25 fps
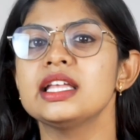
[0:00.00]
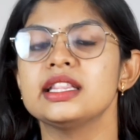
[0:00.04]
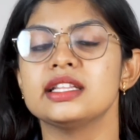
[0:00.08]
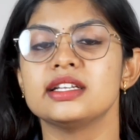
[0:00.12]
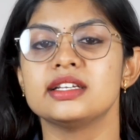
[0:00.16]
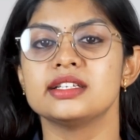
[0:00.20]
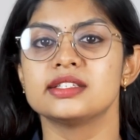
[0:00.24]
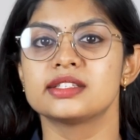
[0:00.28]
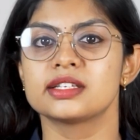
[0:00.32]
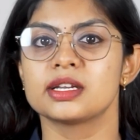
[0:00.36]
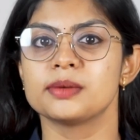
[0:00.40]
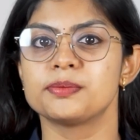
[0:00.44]
in the
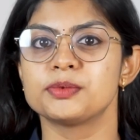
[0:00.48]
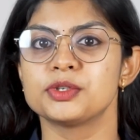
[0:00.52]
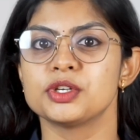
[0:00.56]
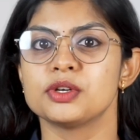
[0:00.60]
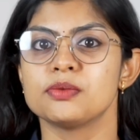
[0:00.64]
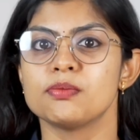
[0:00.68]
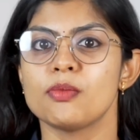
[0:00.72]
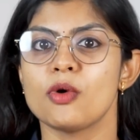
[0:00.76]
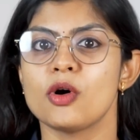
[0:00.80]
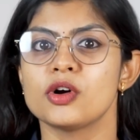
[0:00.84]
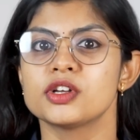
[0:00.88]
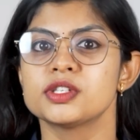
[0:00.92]

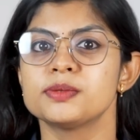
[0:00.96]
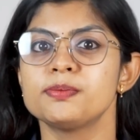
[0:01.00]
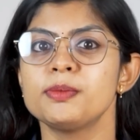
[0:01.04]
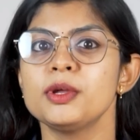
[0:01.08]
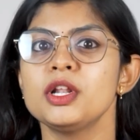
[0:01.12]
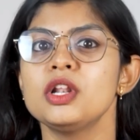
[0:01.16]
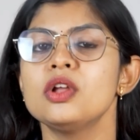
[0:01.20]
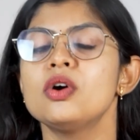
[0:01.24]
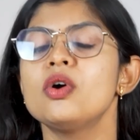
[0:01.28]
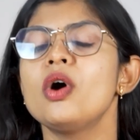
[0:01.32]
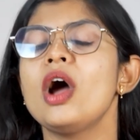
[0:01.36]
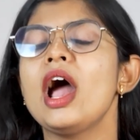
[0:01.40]
description box
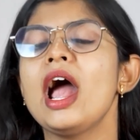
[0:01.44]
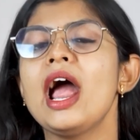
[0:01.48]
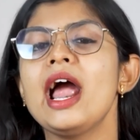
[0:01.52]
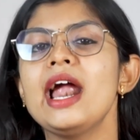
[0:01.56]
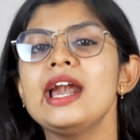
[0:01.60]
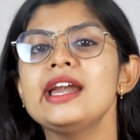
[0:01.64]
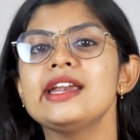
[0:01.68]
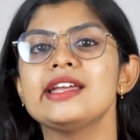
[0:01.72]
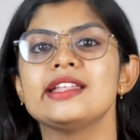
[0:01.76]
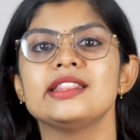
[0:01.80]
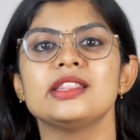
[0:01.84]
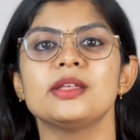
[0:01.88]
below
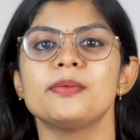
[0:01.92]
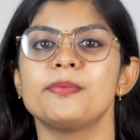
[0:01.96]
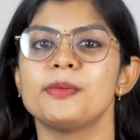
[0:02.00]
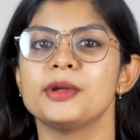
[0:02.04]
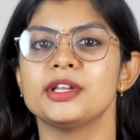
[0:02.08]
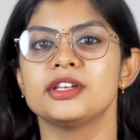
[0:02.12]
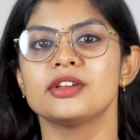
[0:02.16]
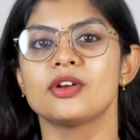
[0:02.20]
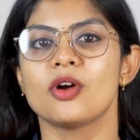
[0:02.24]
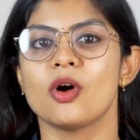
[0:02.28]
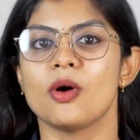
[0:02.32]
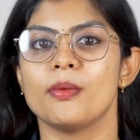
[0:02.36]
and in the
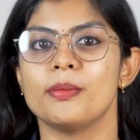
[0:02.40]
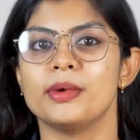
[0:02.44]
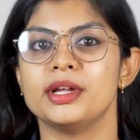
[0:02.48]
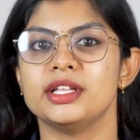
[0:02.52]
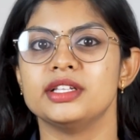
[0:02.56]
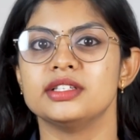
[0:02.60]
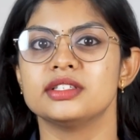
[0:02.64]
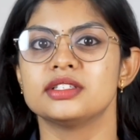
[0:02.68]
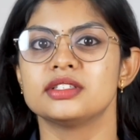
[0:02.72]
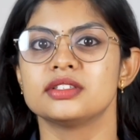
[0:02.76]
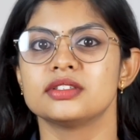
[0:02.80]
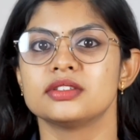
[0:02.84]
pinned
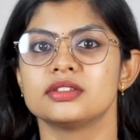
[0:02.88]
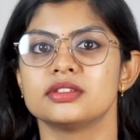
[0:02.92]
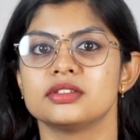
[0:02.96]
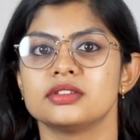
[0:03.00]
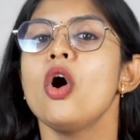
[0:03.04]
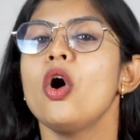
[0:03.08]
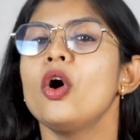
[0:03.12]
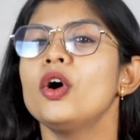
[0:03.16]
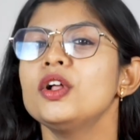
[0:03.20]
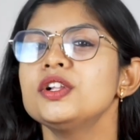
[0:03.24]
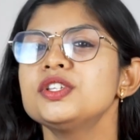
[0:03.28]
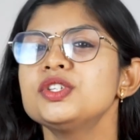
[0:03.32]
comments.
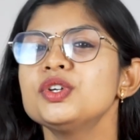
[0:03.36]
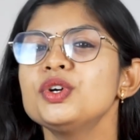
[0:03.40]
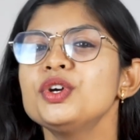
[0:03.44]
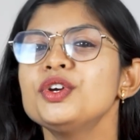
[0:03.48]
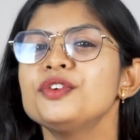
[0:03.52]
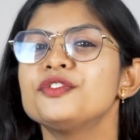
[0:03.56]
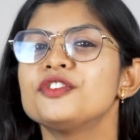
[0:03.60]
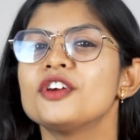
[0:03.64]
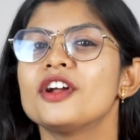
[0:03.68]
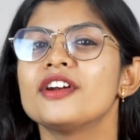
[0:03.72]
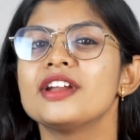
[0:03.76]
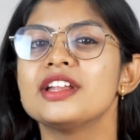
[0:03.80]
Also,
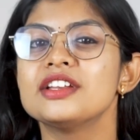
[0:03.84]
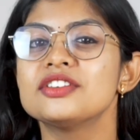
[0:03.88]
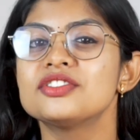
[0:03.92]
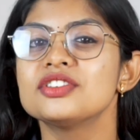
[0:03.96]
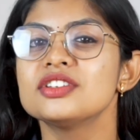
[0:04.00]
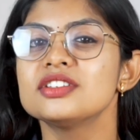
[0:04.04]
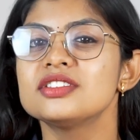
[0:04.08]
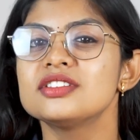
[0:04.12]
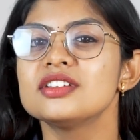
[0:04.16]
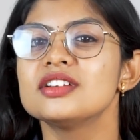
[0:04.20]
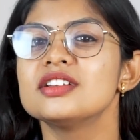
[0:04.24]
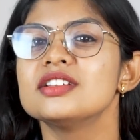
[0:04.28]
if you're
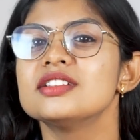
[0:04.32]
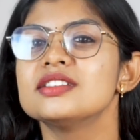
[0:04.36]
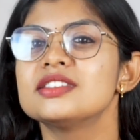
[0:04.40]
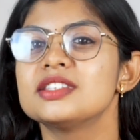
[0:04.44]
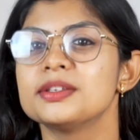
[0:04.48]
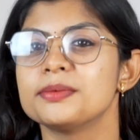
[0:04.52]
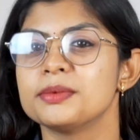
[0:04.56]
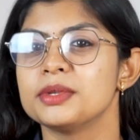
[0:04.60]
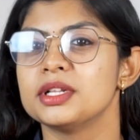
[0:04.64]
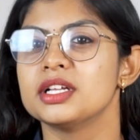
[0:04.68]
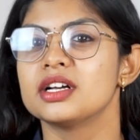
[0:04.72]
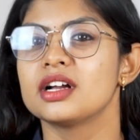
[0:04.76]
interested in
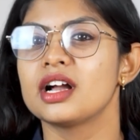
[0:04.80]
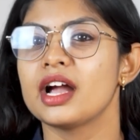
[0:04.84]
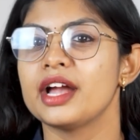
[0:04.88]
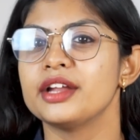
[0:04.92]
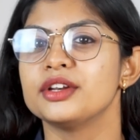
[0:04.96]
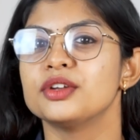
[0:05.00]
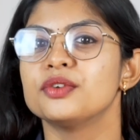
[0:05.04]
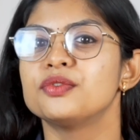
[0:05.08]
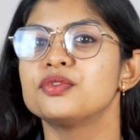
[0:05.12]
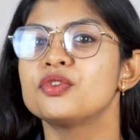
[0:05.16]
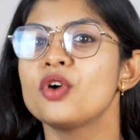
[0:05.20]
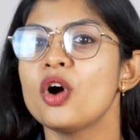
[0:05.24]
similar
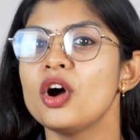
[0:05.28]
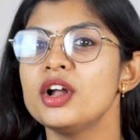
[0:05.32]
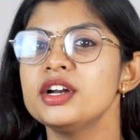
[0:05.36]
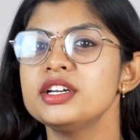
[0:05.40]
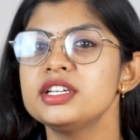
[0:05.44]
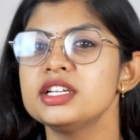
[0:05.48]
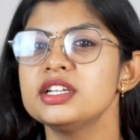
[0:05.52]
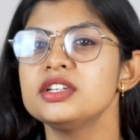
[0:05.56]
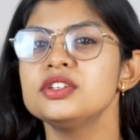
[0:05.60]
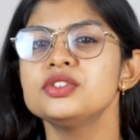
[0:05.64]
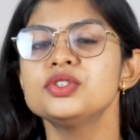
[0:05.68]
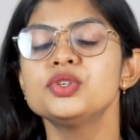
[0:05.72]
kind of
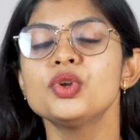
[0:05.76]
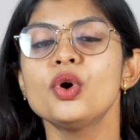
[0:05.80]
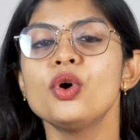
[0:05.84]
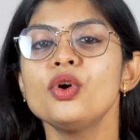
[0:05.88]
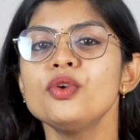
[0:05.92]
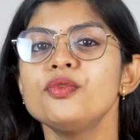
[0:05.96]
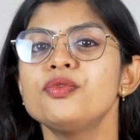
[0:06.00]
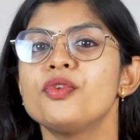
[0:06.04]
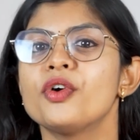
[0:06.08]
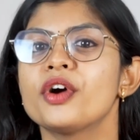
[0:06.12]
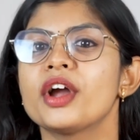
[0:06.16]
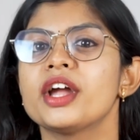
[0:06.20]
content,
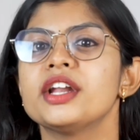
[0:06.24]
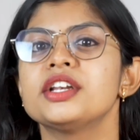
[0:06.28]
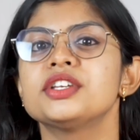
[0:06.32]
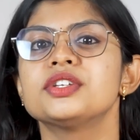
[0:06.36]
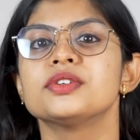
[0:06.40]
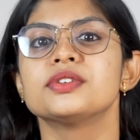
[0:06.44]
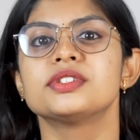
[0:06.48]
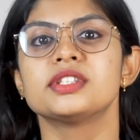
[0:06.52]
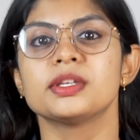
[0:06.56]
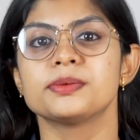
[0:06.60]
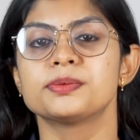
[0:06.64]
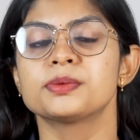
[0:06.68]
don't forget
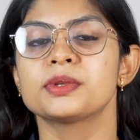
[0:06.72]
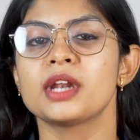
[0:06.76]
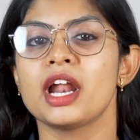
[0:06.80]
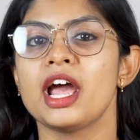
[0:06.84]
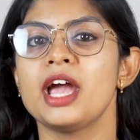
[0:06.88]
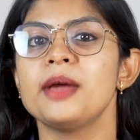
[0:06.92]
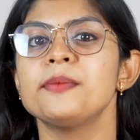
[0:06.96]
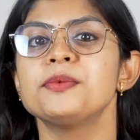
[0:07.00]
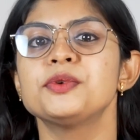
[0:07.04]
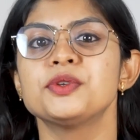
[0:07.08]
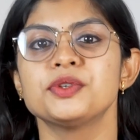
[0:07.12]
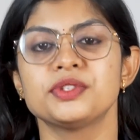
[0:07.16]
to
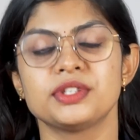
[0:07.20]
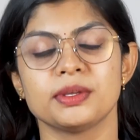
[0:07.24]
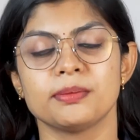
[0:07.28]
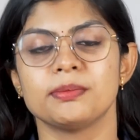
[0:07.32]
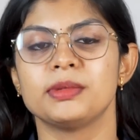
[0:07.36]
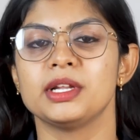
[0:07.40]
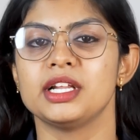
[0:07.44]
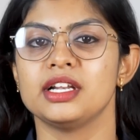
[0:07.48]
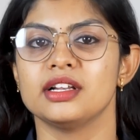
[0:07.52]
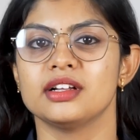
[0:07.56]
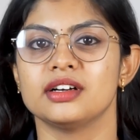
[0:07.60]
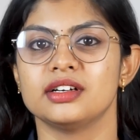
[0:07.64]
subscribe to
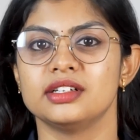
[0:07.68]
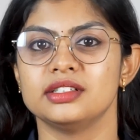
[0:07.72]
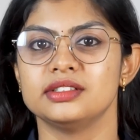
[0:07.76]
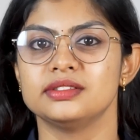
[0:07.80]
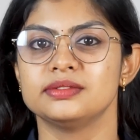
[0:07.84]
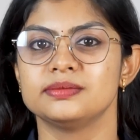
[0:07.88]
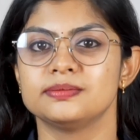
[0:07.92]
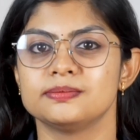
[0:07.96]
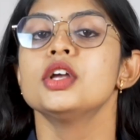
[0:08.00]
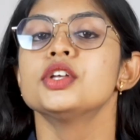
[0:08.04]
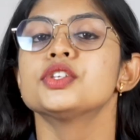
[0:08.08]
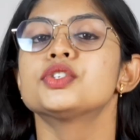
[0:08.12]
Simplilearn.
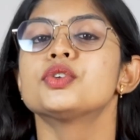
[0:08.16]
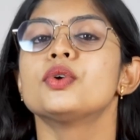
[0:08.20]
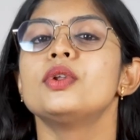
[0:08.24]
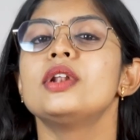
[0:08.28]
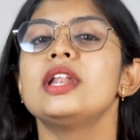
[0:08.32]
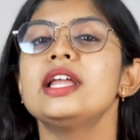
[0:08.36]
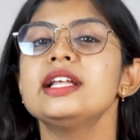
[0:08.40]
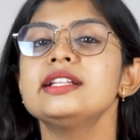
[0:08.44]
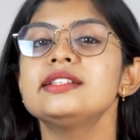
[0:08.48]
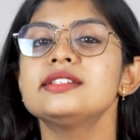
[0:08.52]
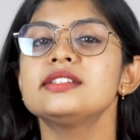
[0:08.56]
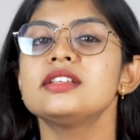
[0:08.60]
So
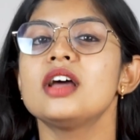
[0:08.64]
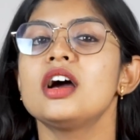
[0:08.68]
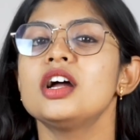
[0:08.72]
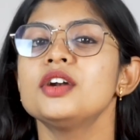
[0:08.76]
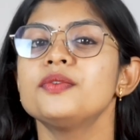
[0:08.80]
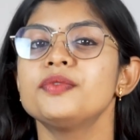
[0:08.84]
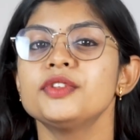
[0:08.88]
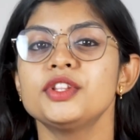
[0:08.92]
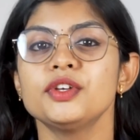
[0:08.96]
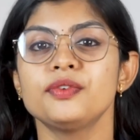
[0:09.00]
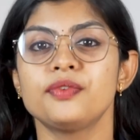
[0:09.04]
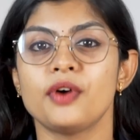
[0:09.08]
let's
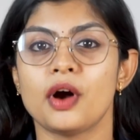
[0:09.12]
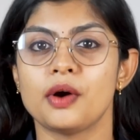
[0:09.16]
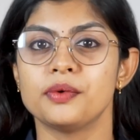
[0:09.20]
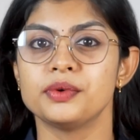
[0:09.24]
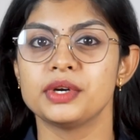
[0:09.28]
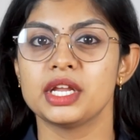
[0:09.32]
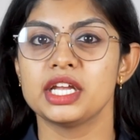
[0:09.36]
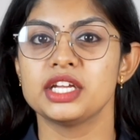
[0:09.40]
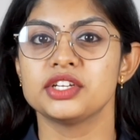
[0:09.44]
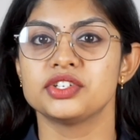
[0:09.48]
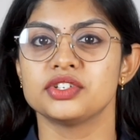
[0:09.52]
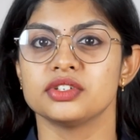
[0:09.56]
start with the
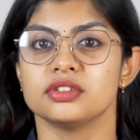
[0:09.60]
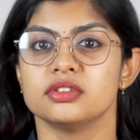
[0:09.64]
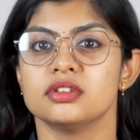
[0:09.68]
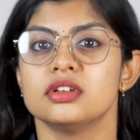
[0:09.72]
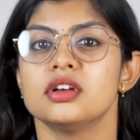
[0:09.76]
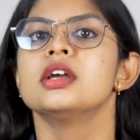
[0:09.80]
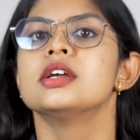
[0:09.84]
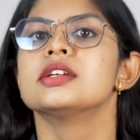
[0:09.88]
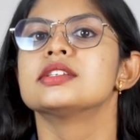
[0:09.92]
foundation.